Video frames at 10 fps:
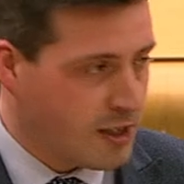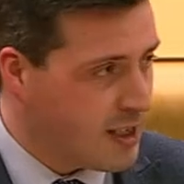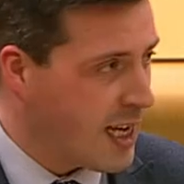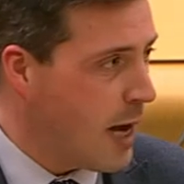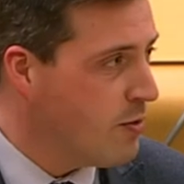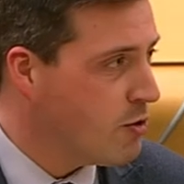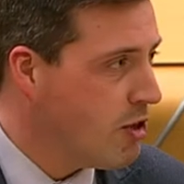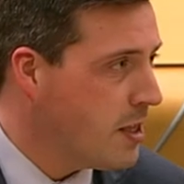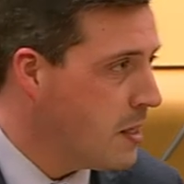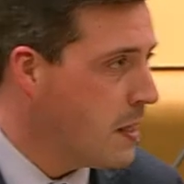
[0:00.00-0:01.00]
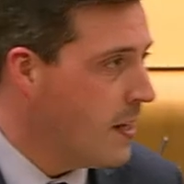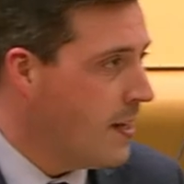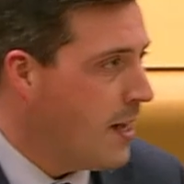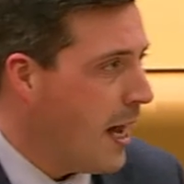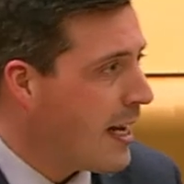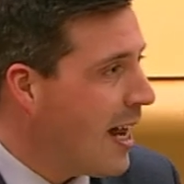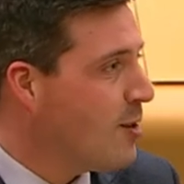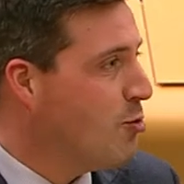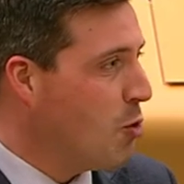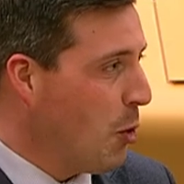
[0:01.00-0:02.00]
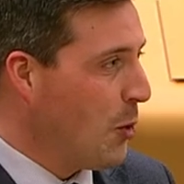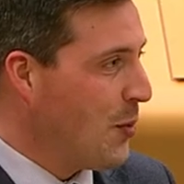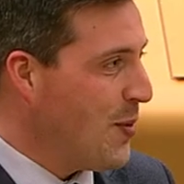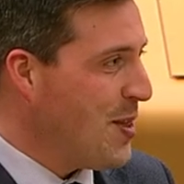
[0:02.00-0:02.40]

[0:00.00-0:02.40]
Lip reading: just as I'm frustrated, I can't control